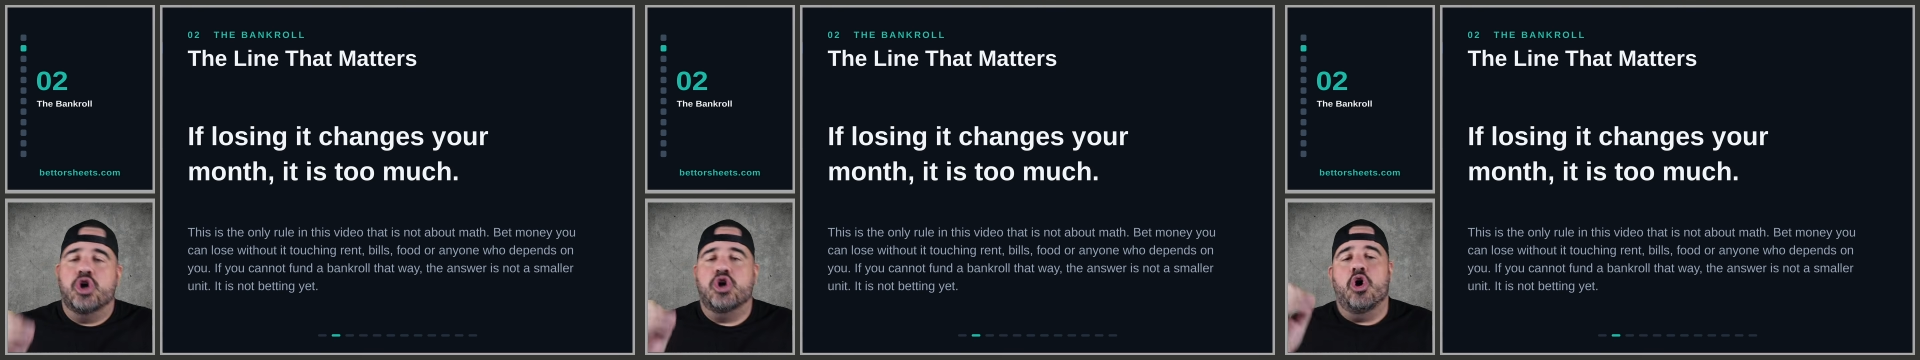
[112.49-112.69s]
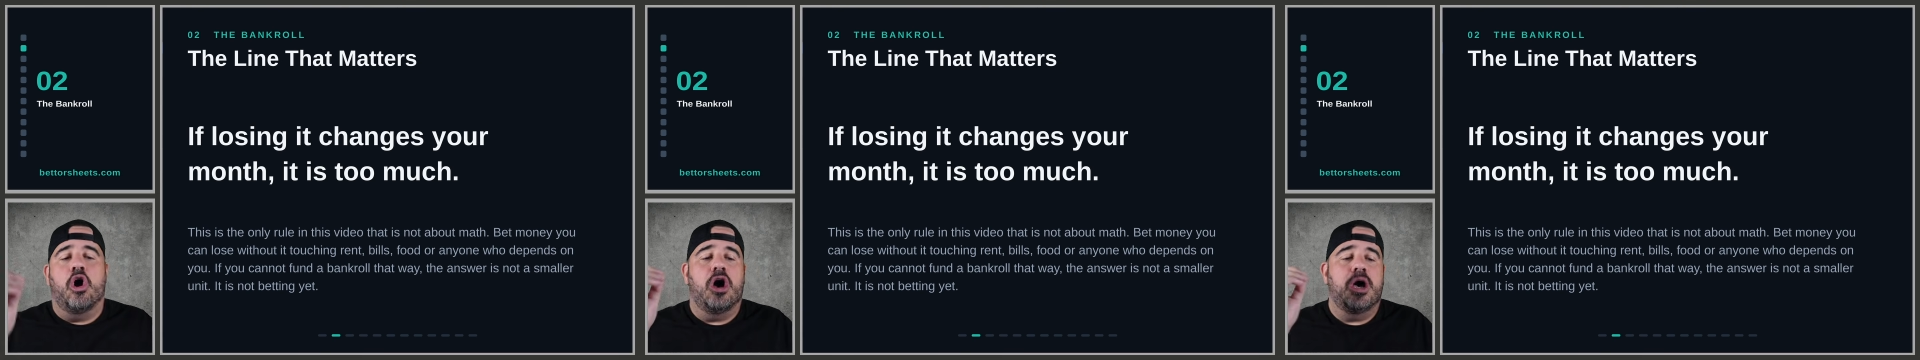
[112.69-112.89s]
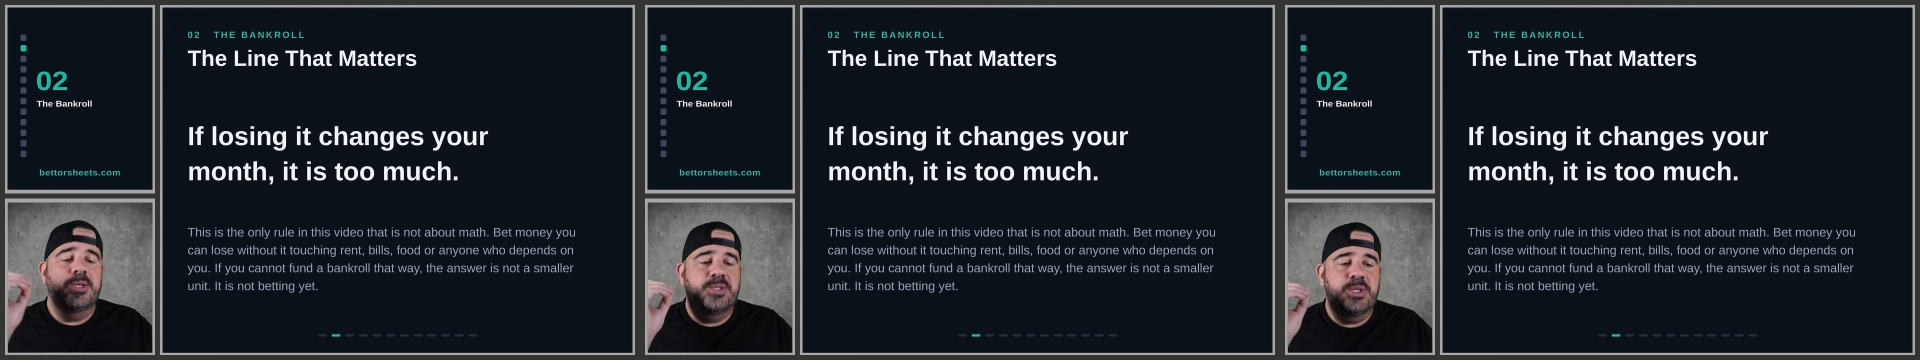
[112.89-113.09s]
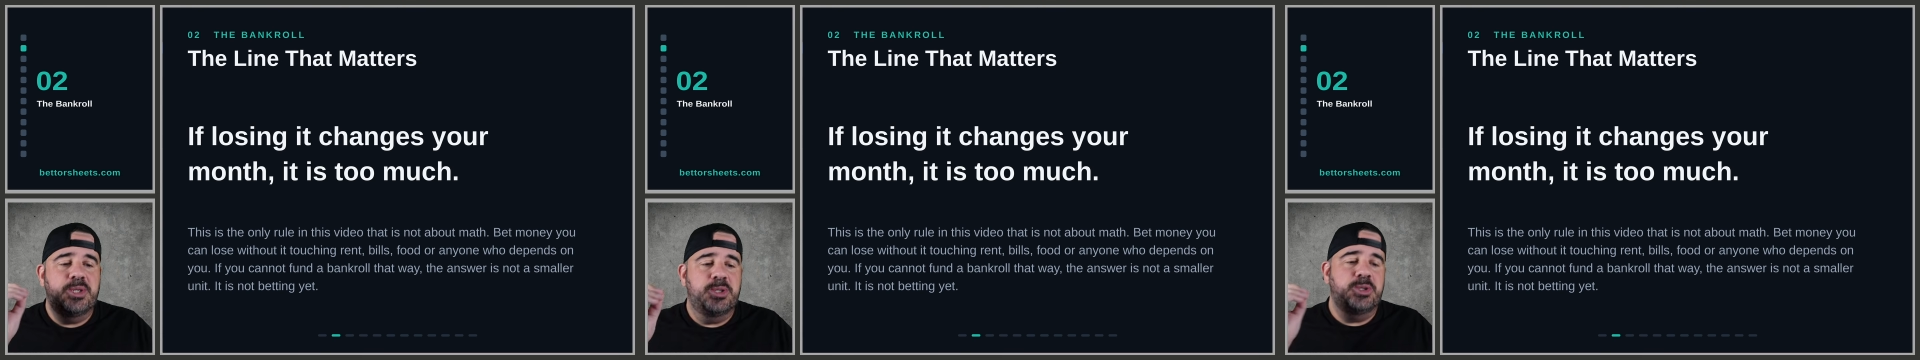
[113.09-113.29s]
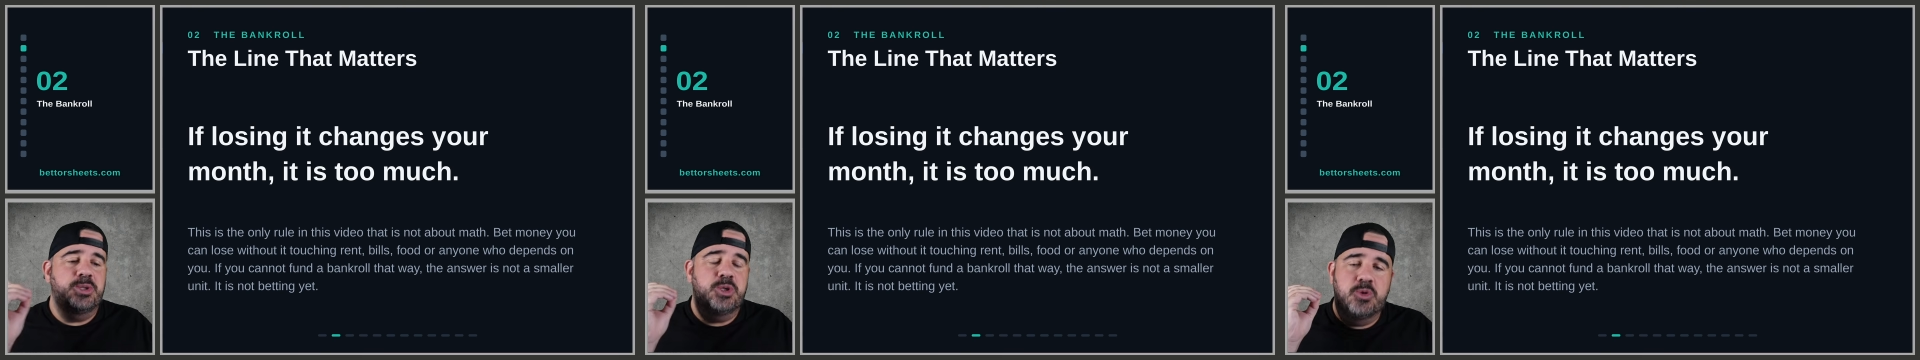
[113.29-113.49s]

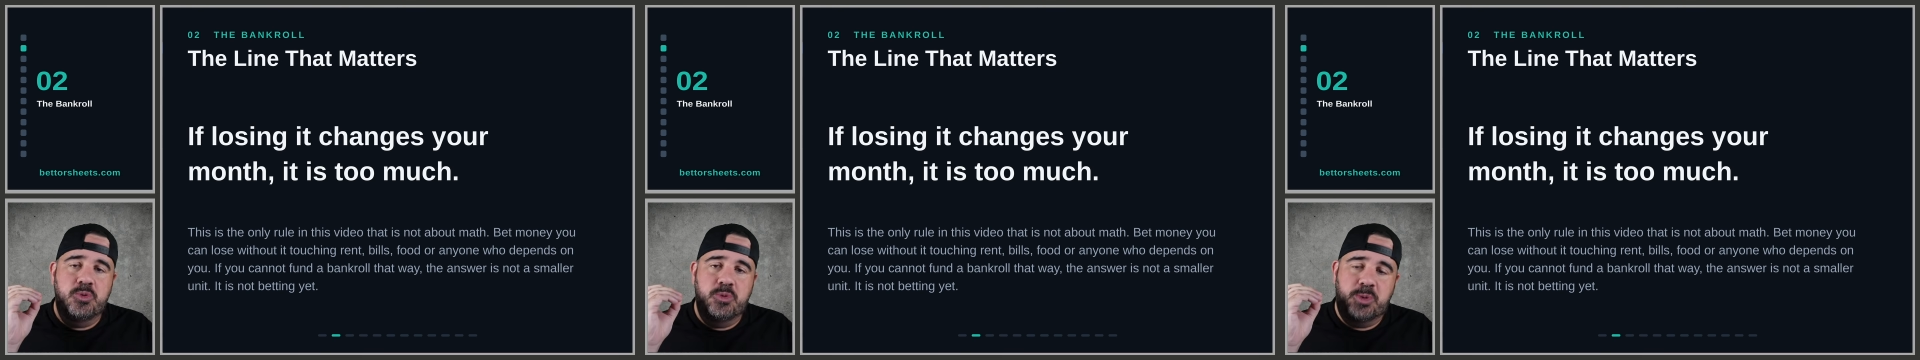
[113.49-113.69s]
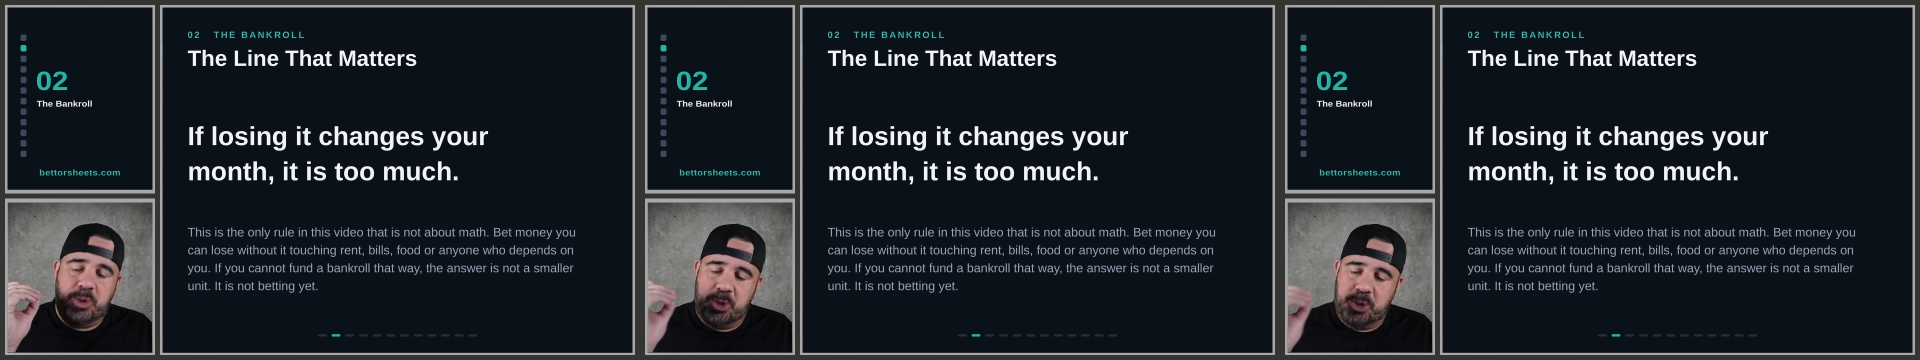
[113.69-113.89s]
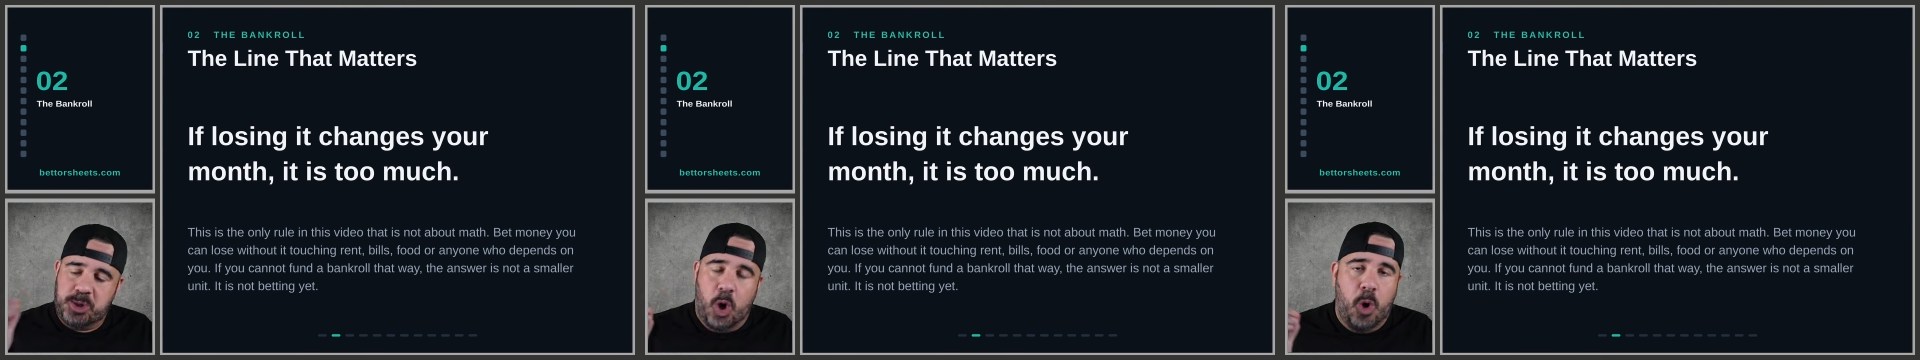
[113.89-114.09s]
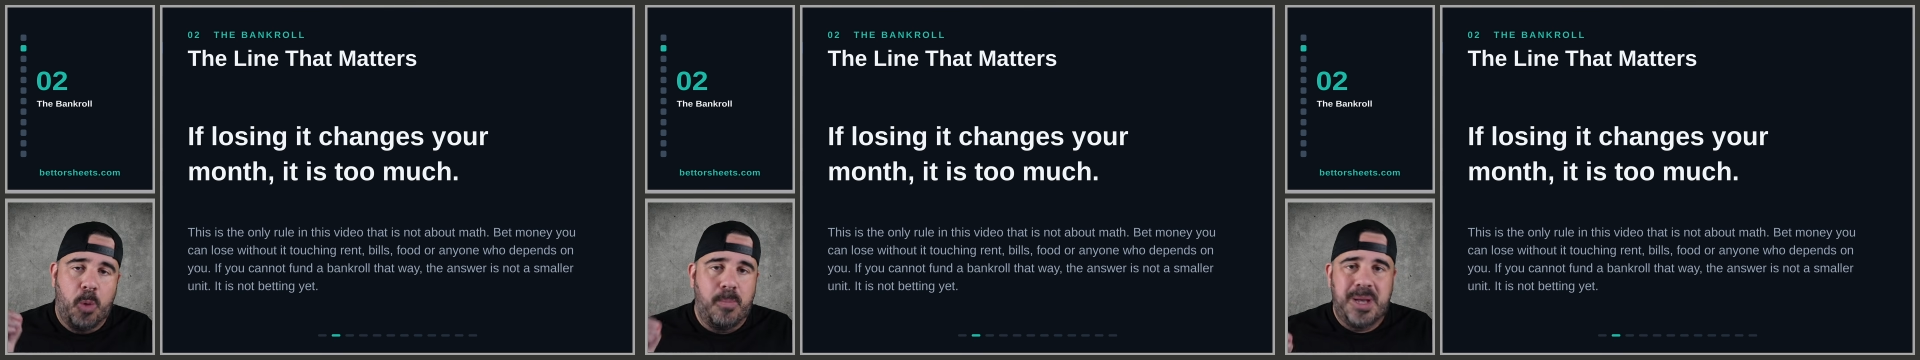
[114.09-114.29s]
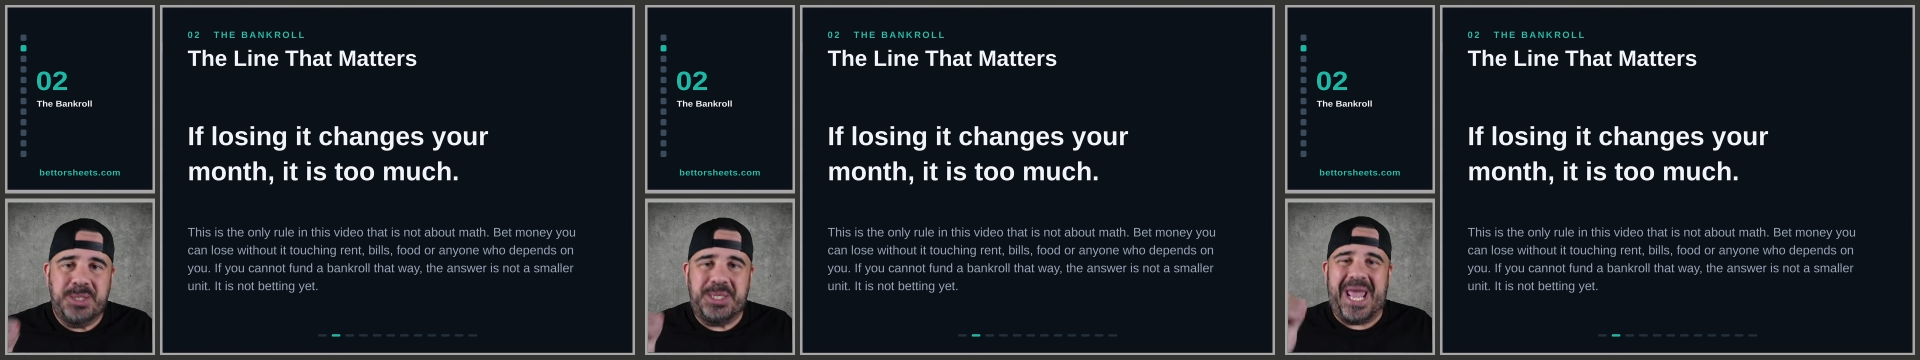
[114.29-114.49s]
causes you so
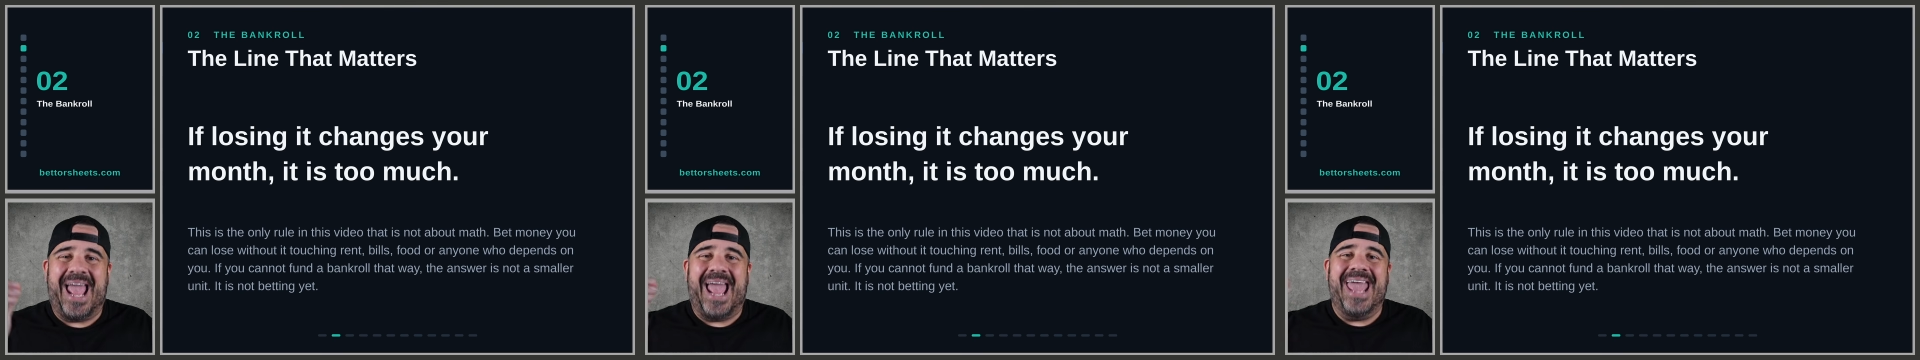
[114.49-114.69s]
much